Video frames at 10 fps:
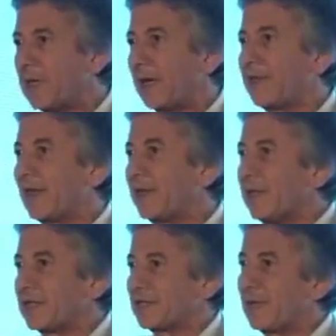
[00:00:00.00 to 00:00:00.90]
and then
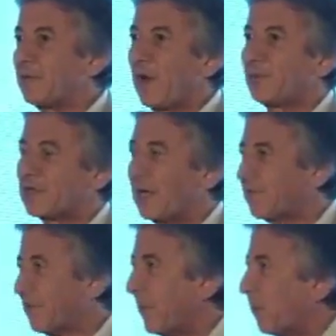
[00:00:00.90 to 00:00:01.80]
the same
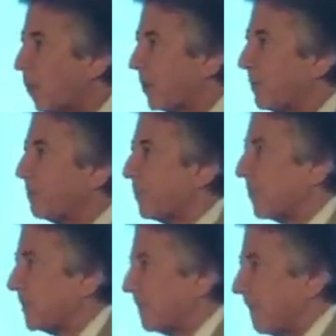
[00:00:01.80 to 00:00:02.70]
website from a work
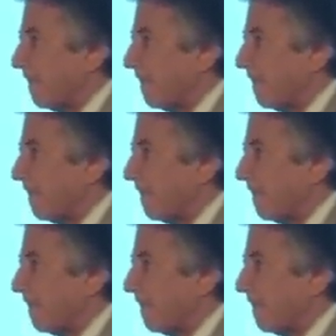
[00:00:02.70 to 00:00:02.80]
computer,